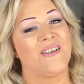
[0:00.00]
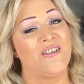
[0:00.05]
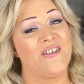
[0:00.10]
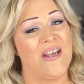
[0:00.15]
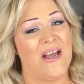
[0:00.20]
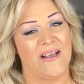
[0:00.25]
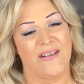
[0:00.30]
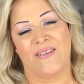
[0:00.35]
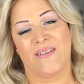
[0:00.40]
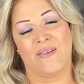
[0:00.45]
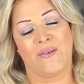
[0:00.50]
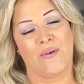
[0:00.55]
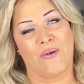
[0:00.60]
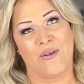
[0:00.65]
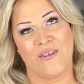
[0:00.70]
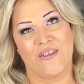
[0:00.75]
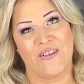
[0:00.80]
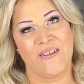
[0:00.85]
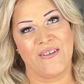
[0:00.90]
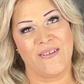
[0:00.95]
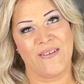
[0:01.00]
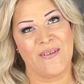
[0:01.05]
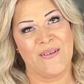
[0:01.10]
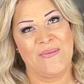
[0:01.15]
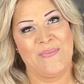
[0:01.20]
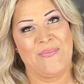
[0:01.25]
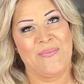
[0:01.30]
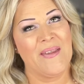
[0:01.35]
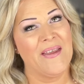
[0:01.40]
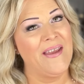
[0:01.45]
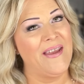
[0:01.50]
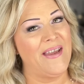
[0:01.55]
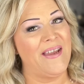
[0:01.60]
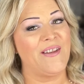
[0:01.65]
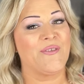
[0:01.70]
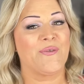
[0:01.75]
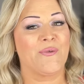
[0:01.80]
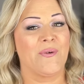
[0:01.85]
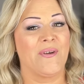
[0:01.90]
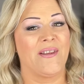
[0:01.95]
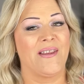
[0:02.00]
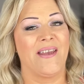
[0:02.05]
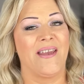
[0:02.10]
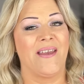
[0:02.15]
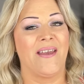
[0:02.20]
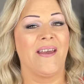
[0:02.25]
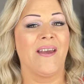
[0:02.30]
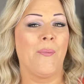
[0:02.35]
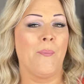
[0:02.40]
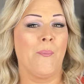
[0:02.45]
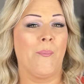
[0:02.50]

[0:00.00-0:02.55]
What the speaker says: just gorgeous? It's really